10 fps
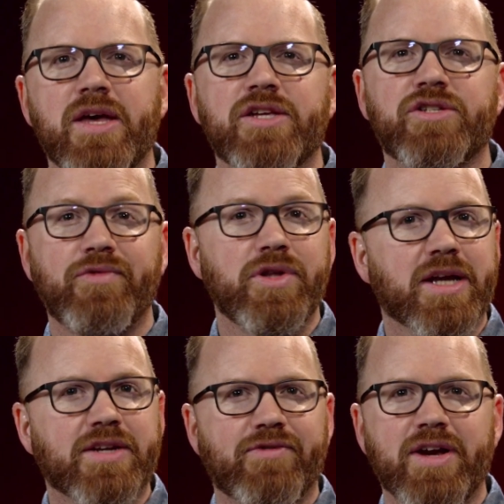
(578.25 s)
So if you'd
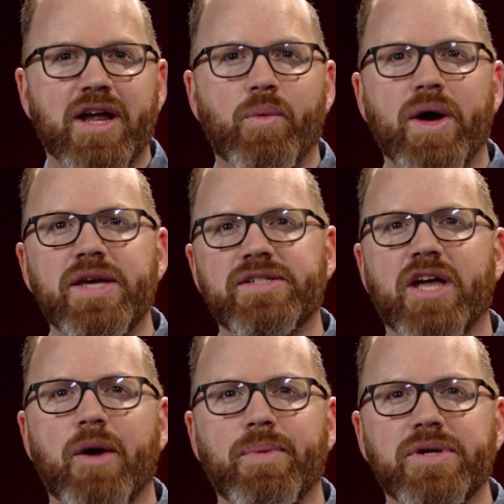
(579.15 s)
like to find out ways to
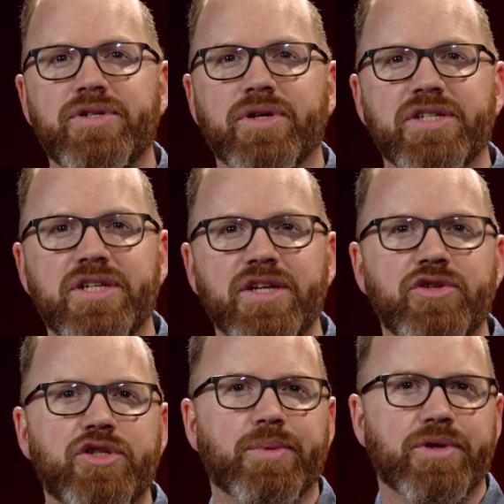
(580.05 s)
help us to continue
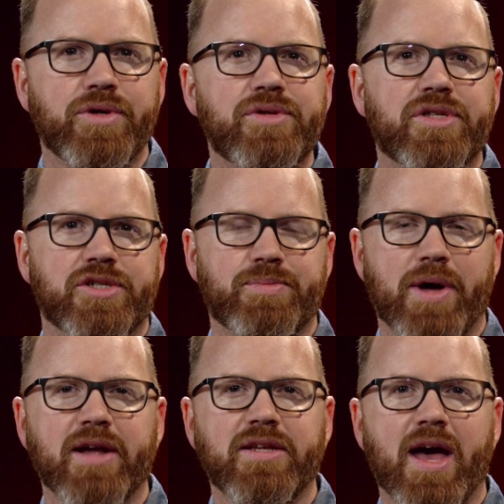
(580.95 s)
to produce this
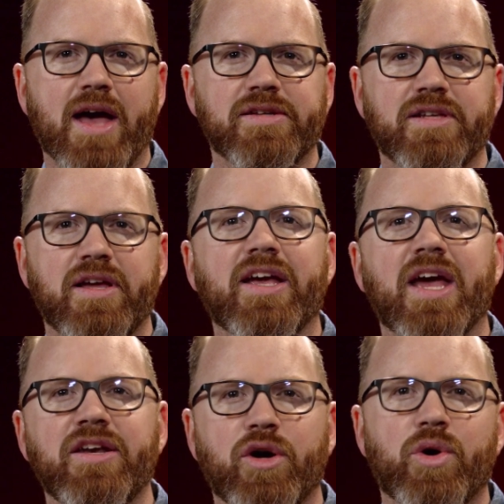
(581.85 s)
podcast,
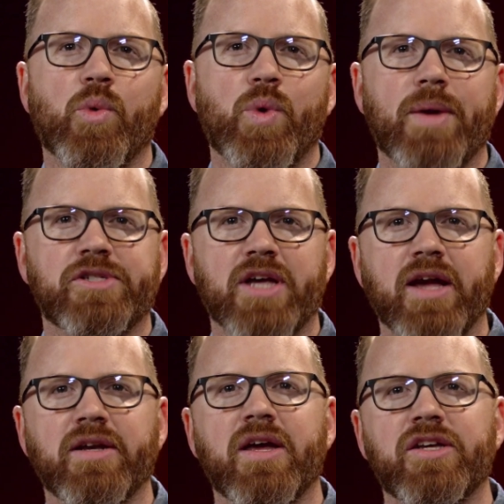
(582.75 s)
again, go to our
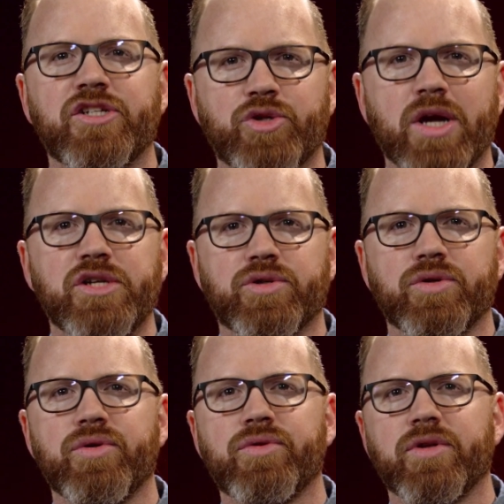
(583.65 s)
website,
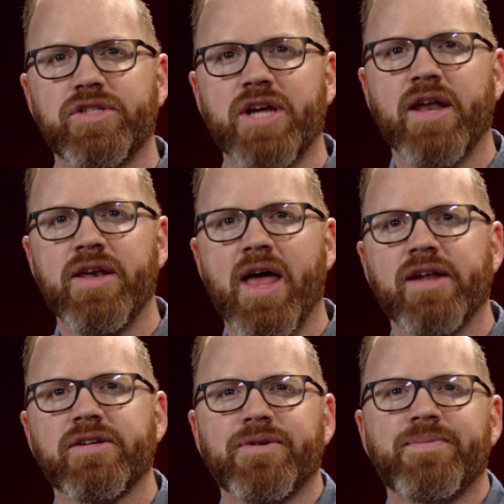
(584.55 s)

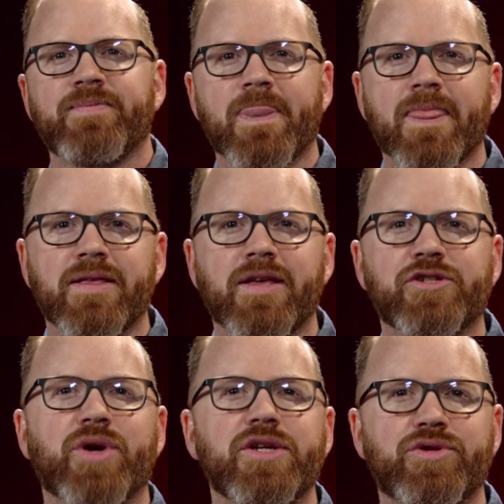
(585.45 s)
straighttruth.net. Now,
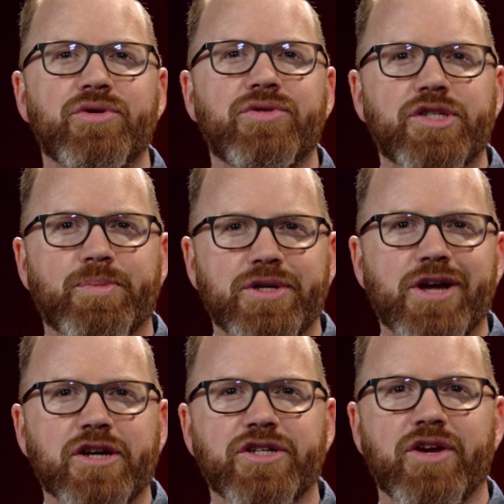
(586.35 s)
Straight Truth is a
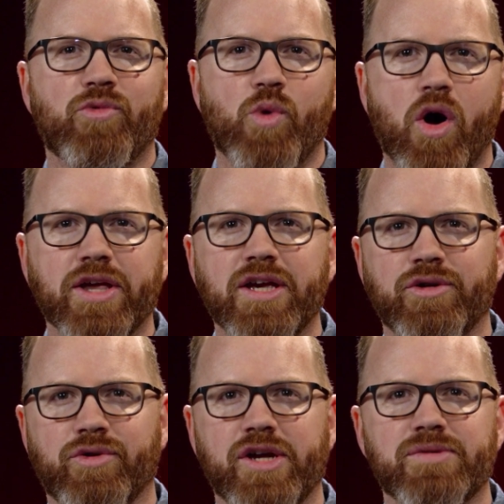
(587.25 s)
production of Walking in
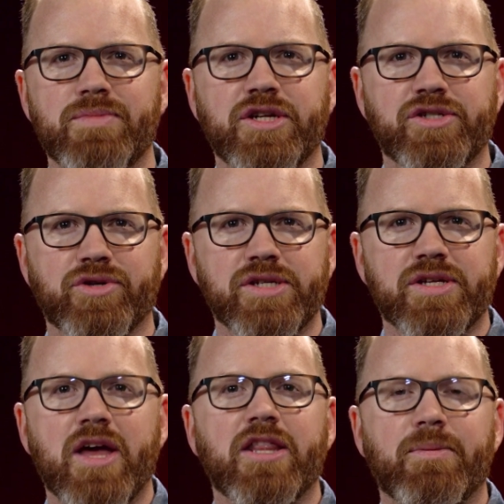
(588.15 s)
Grace Ministries,
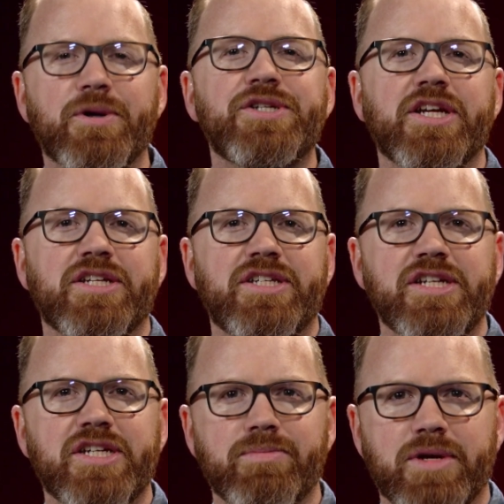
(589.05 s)
the preaching and
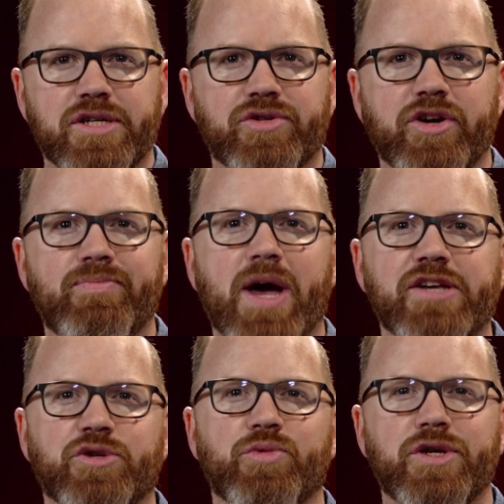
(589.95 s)
teaching ministry of
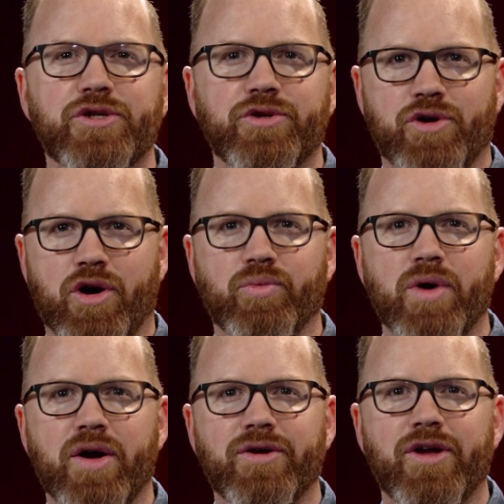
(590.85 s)
Pastor Richard Caldwell.